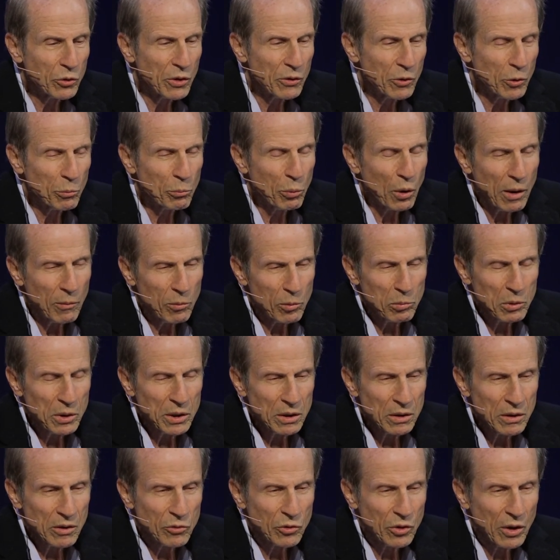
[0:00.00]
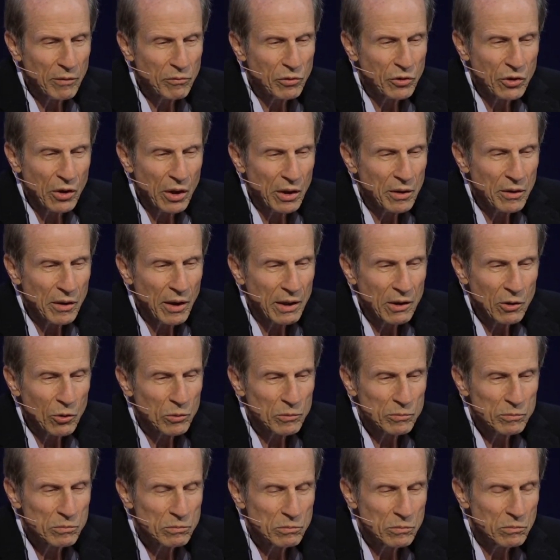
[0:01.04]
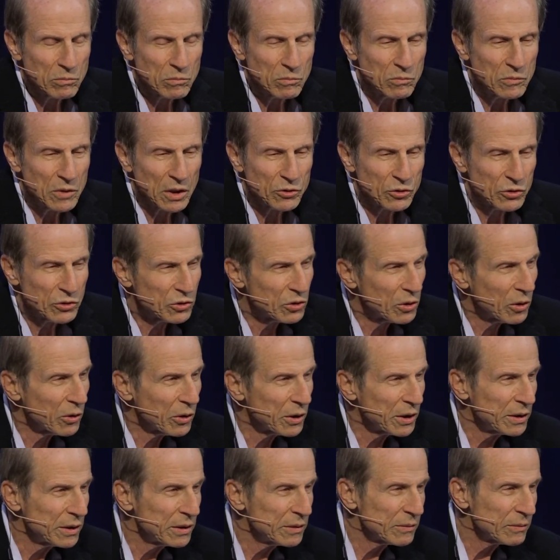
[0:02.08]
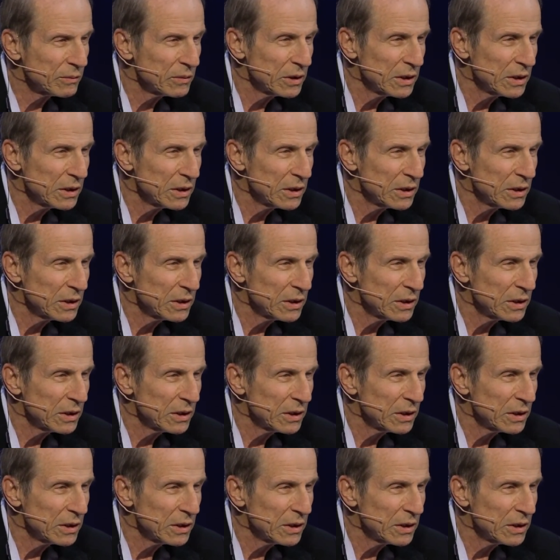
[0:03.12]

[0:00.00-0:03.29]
and they're probably, as I've said, and I don't necessarily,